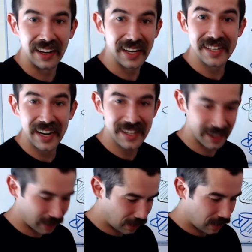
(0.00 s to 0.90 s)
And that's the
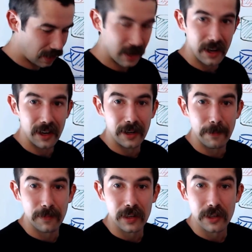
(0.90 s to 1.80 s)
answer.
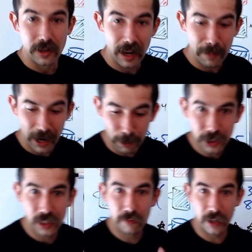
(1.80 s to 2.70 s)
So now my
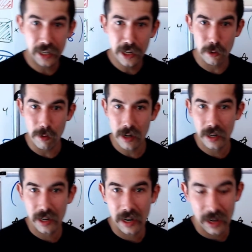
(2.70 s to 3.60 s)
question for
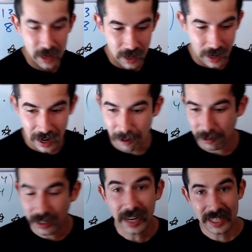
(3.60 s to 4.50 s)
you, and I
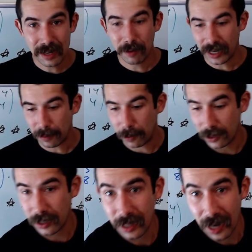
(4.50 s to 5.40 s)
would like somebody to
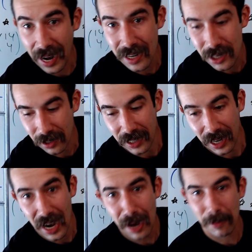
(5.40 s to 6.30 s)
put the answer in
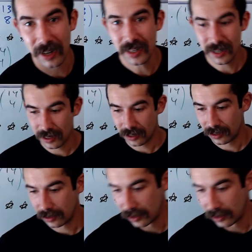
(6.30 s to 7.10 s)
the comments,